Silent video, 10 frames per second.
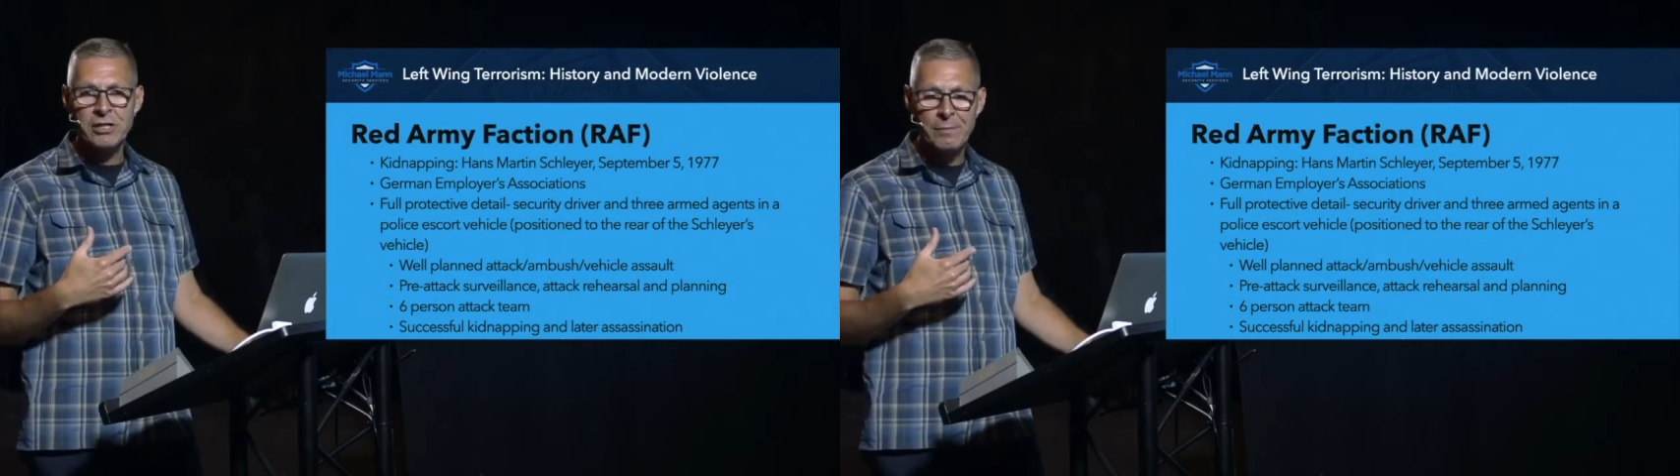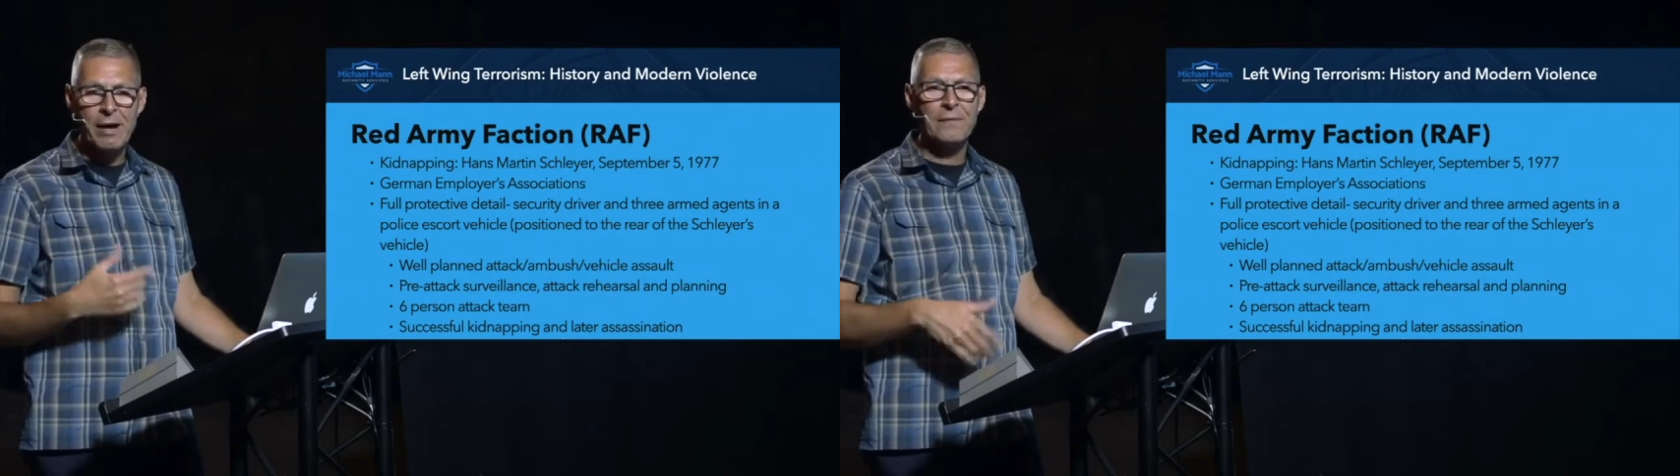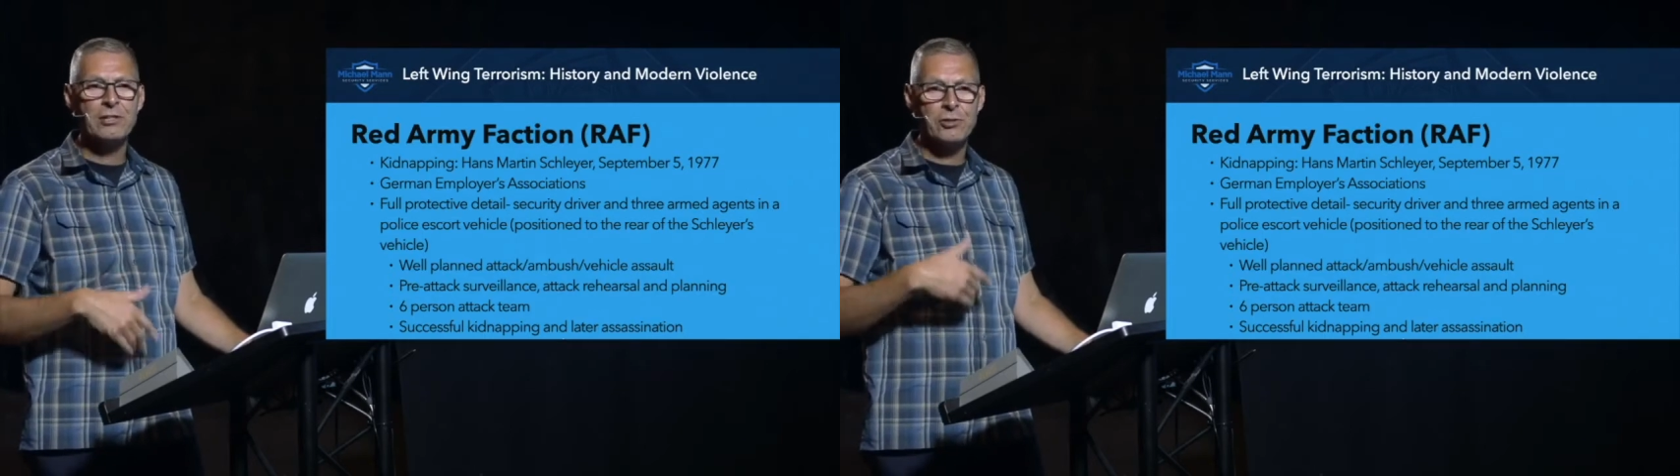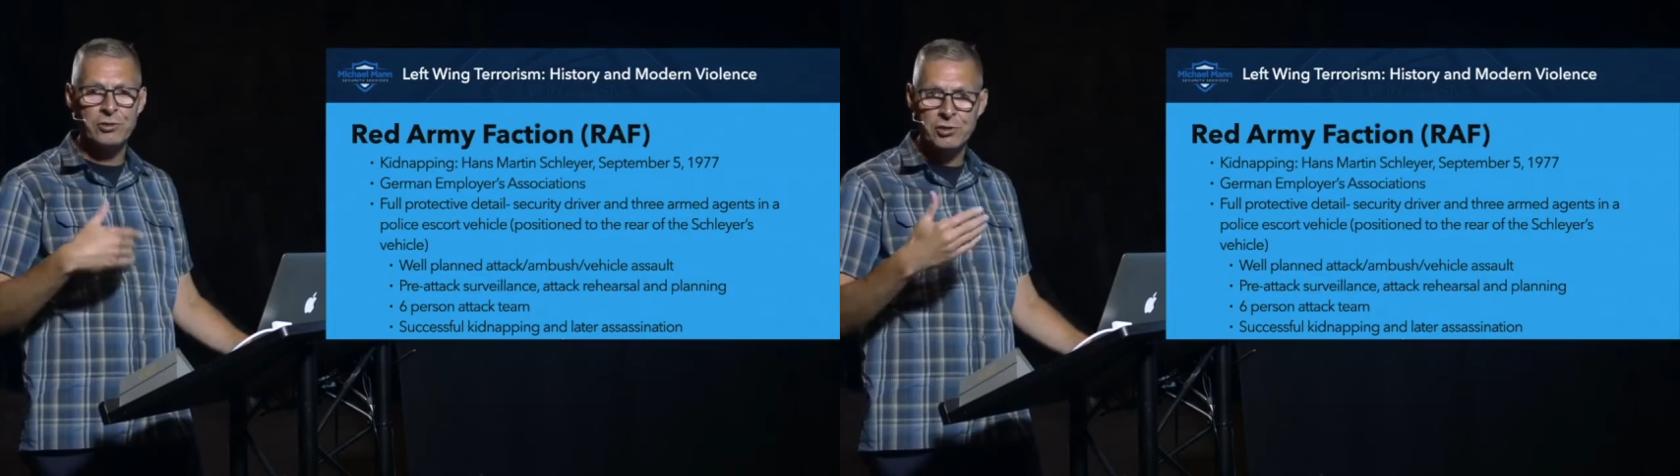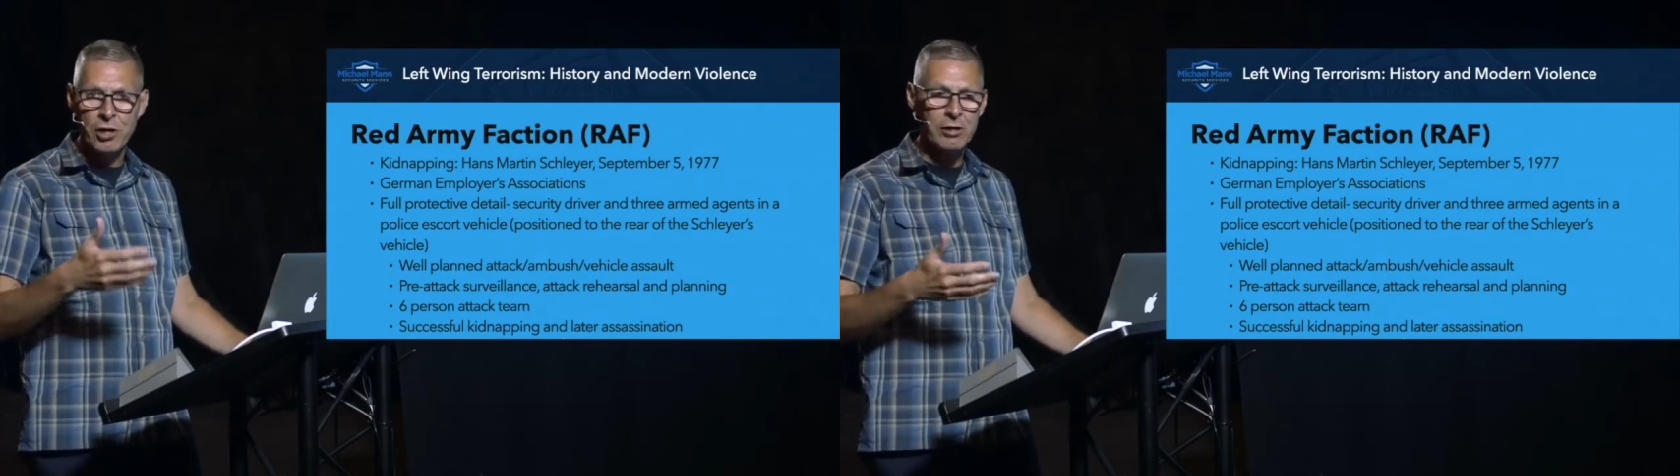to come out and they
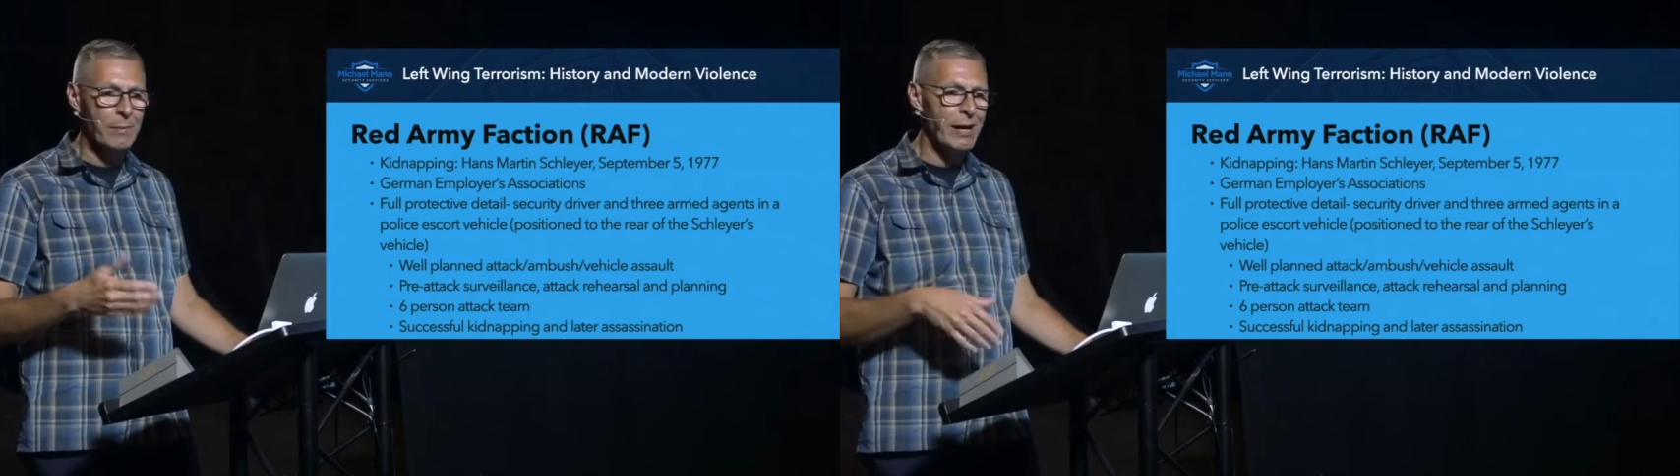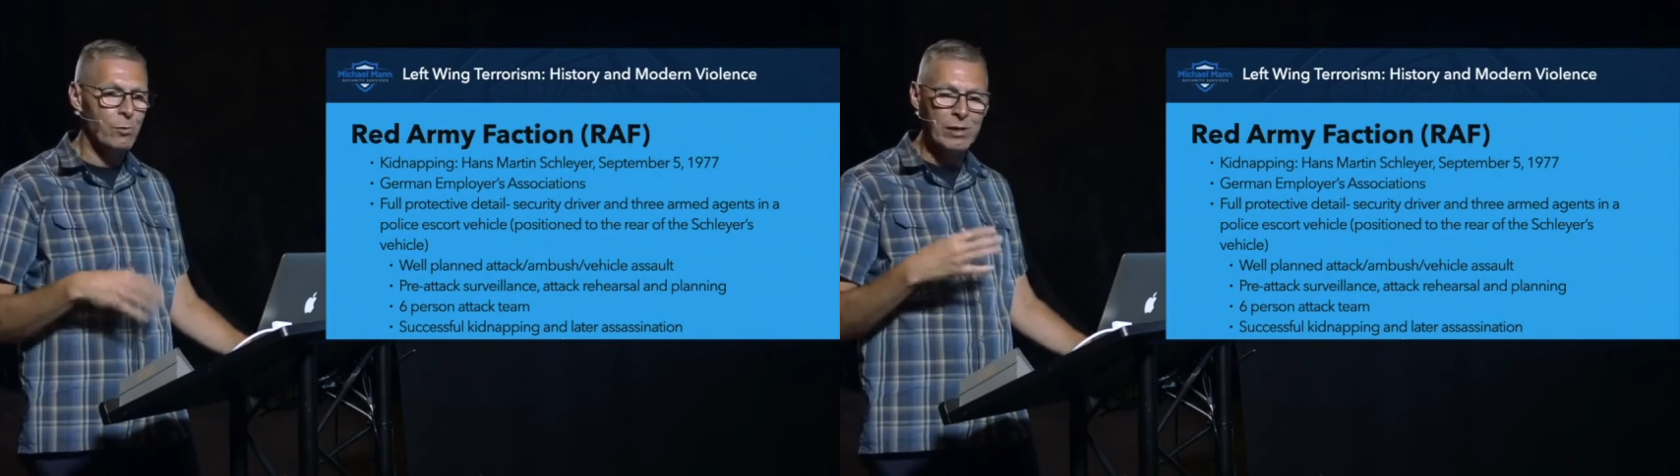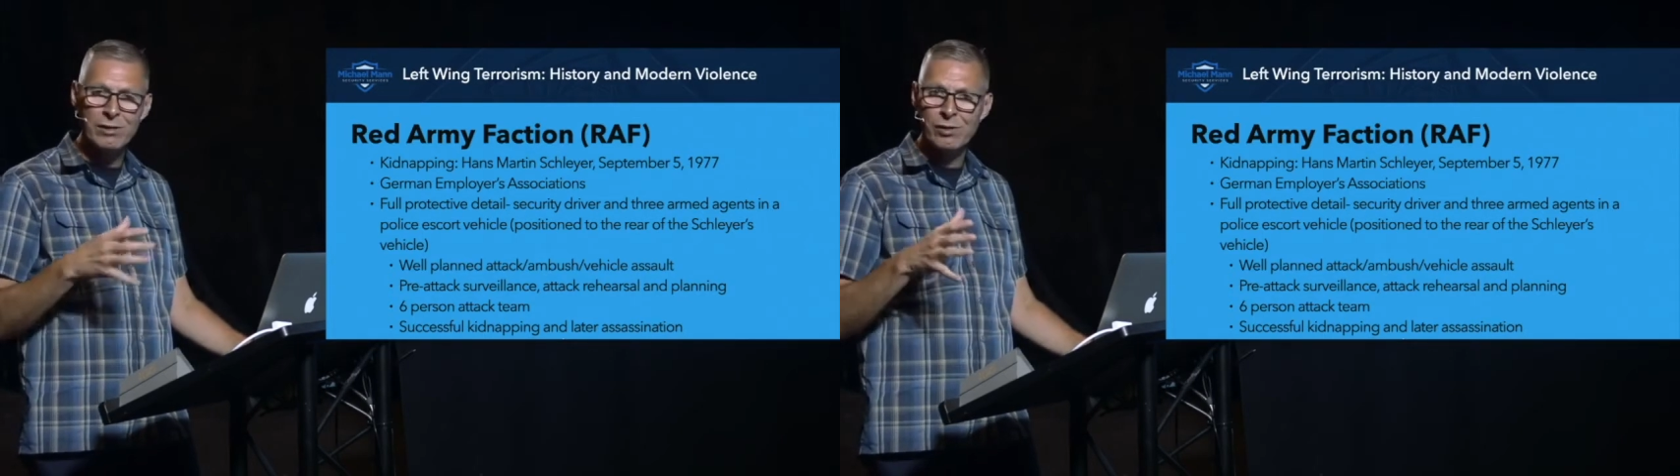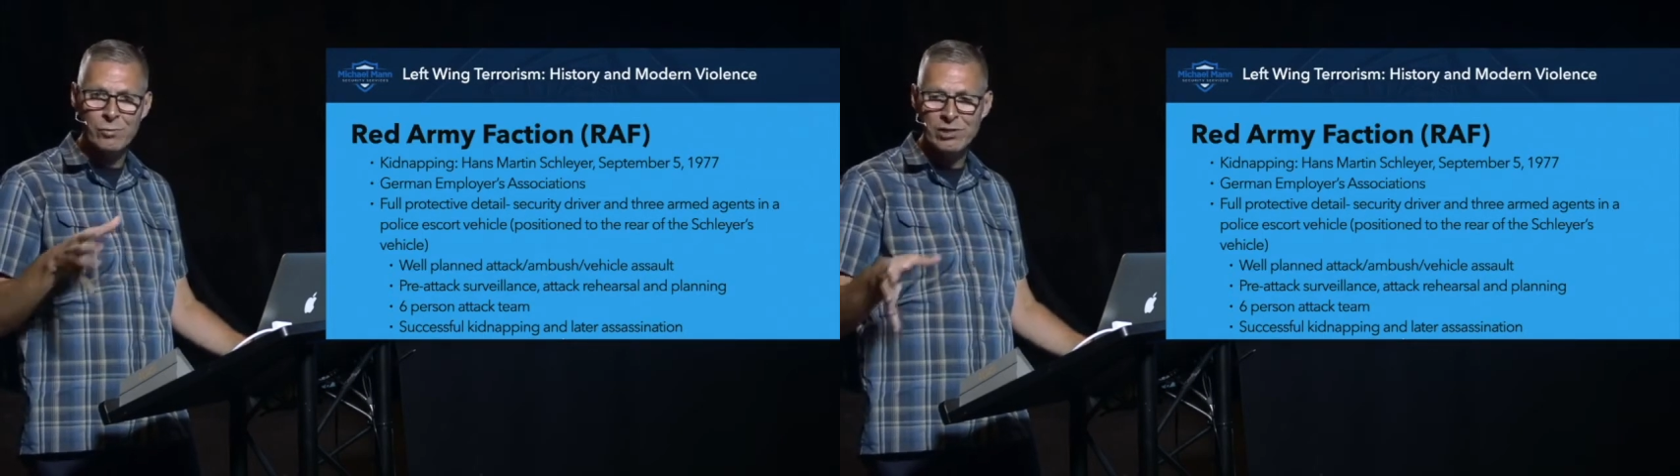start to talk about, we, look,